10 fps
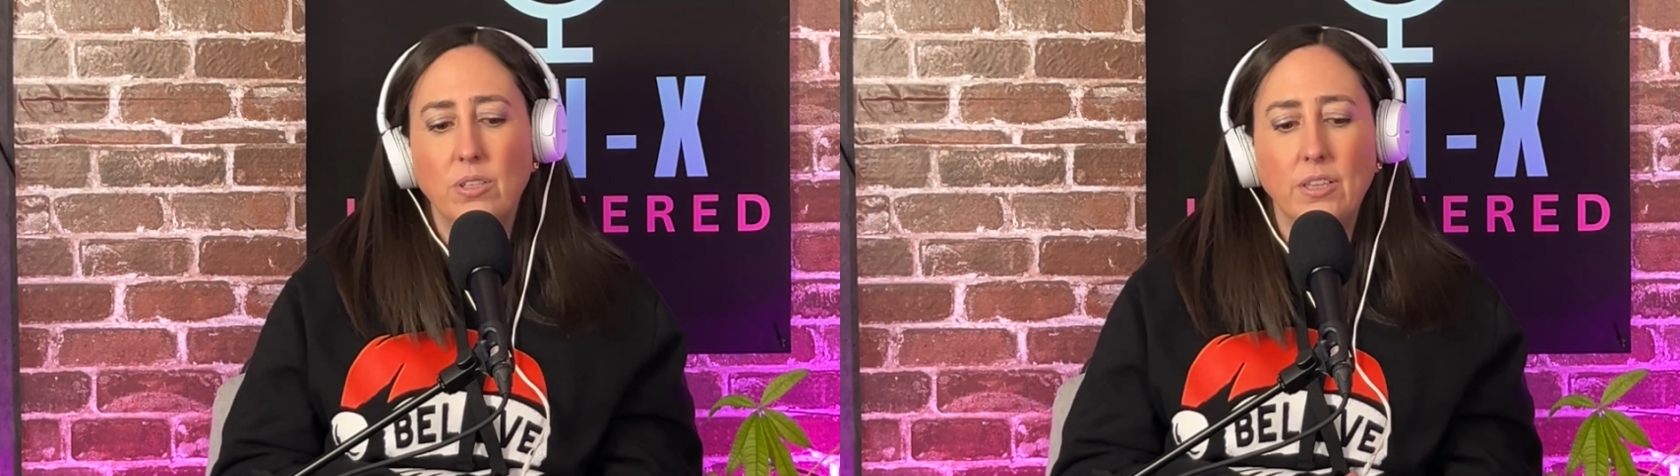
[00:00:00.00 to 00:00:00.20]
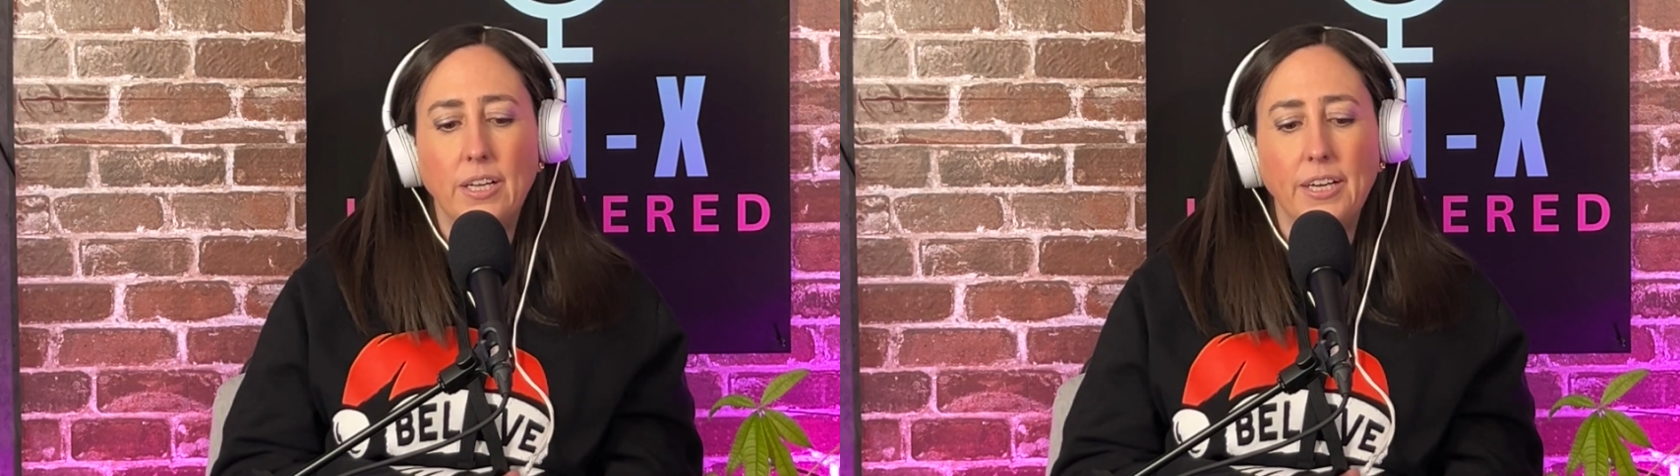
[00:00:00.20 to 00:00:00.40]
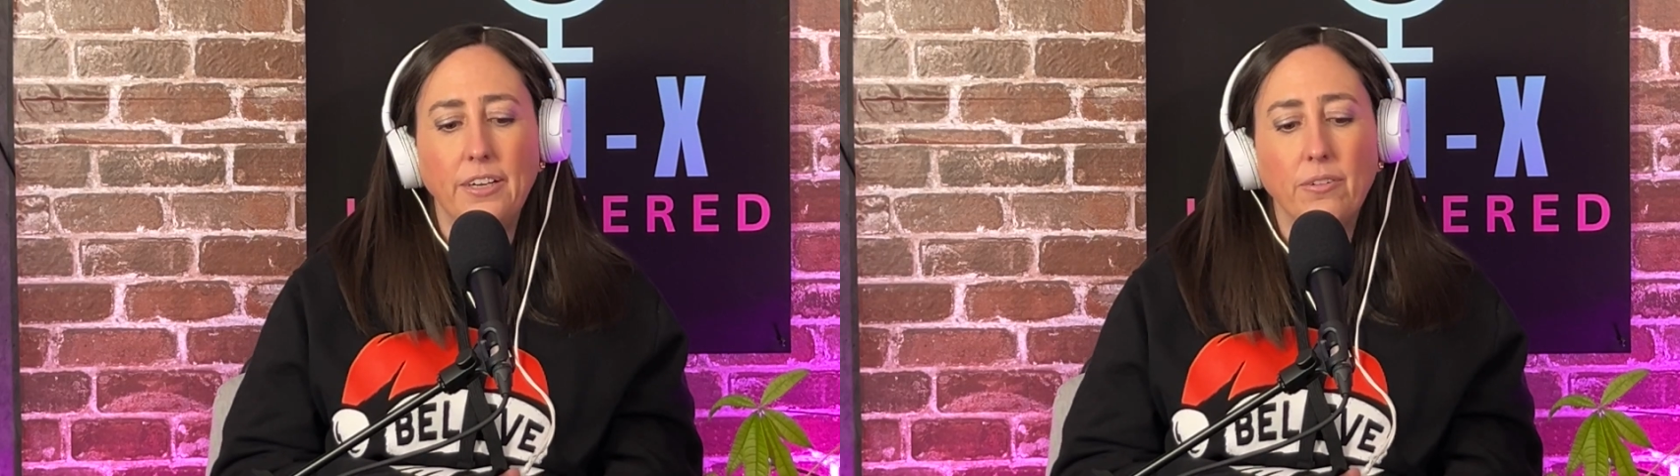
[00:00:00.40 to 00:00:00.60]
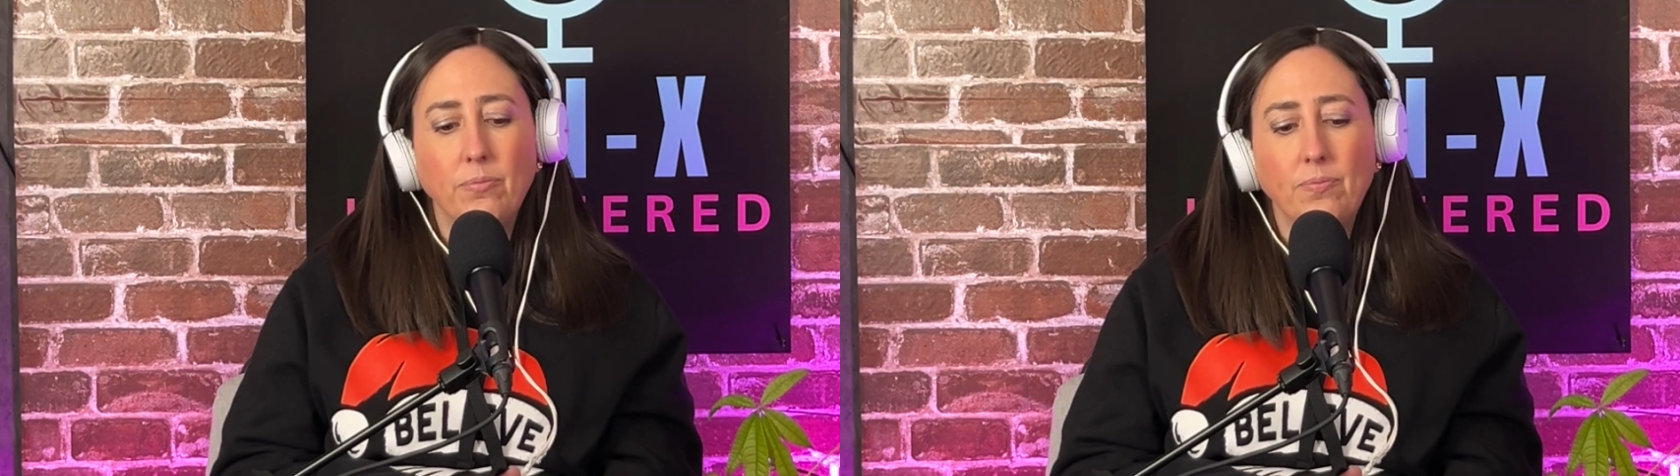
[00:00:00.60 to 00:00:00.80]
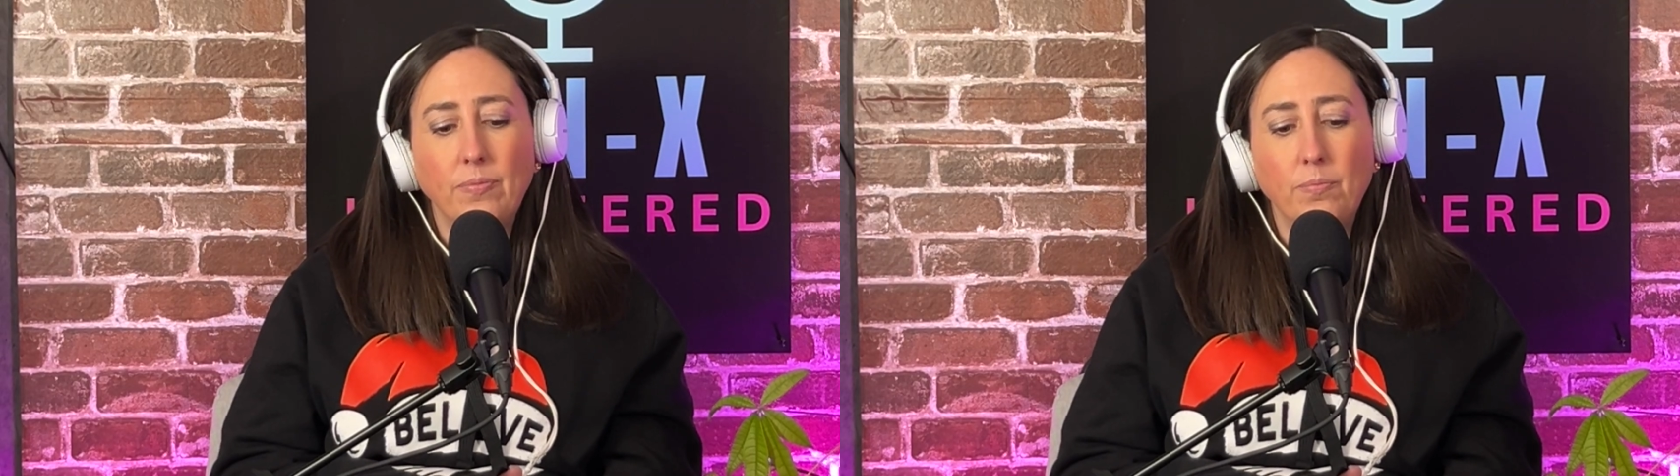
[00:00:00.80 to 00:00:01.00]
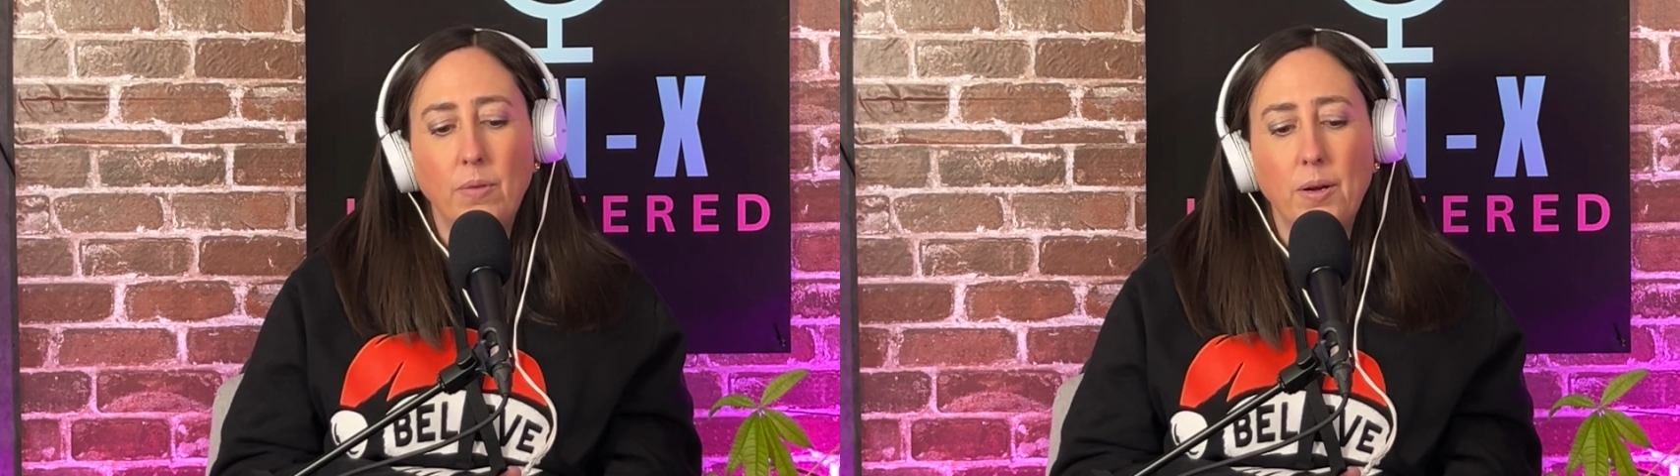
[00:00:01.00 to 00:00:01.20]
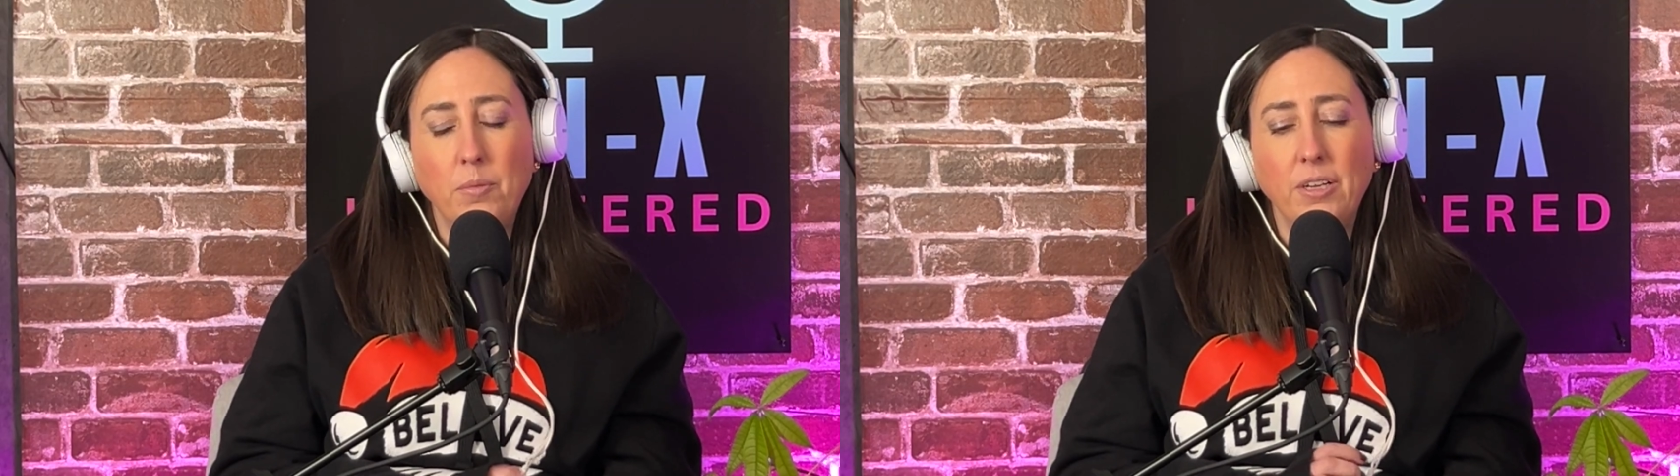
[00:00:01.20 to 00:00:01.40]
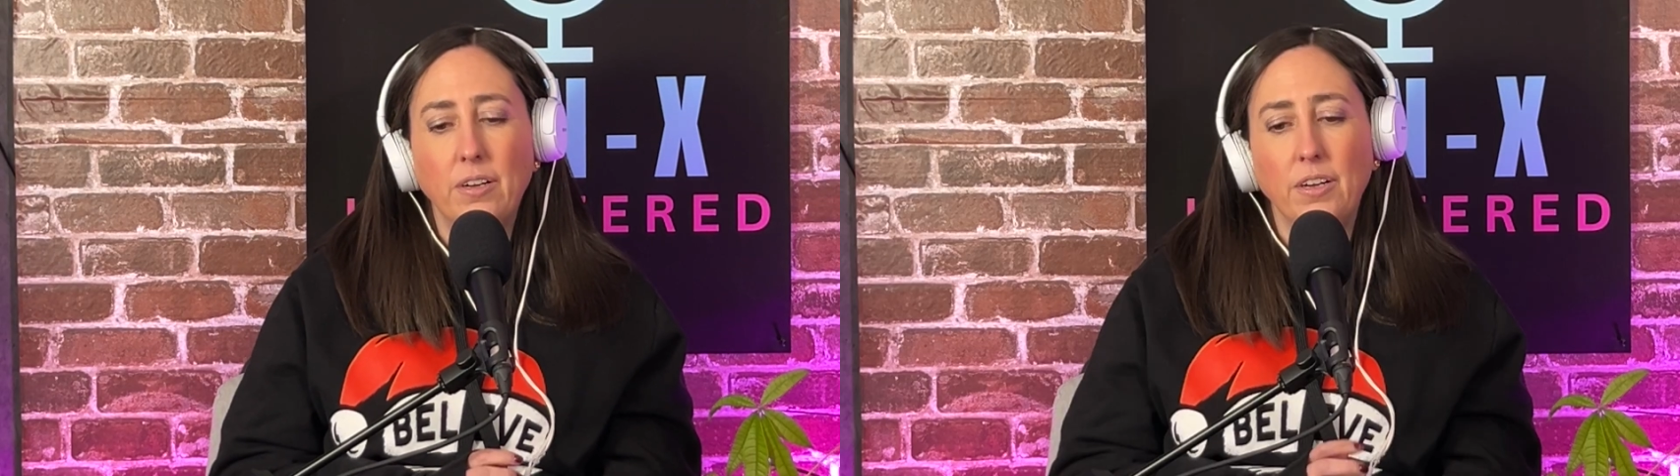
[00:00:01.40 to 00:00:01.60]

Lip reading: Like, I mean,